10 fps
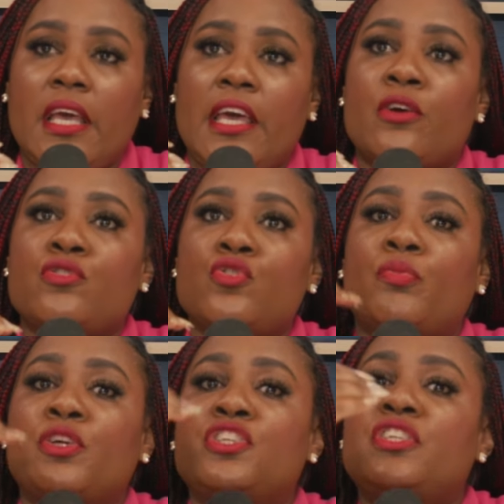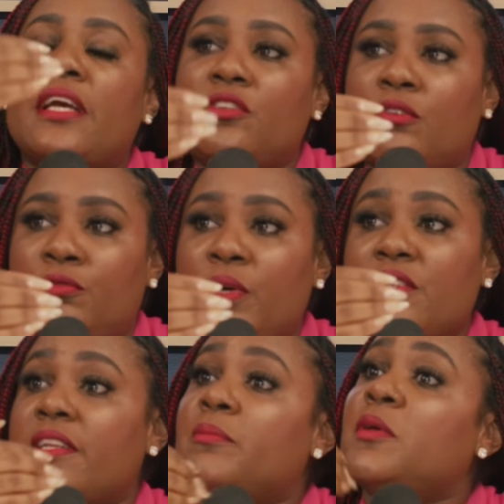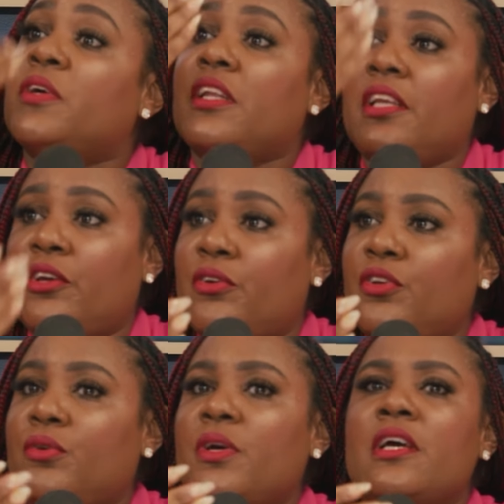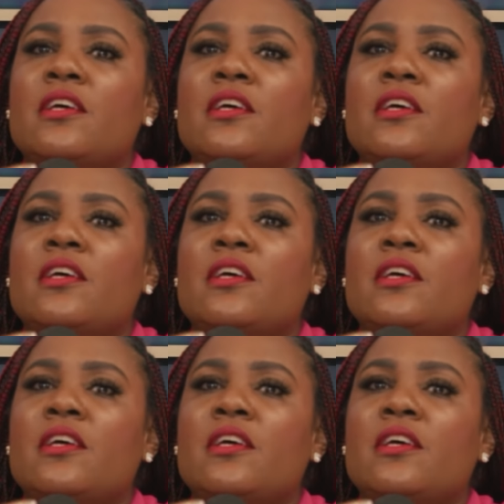air to project your voice so that people can hear you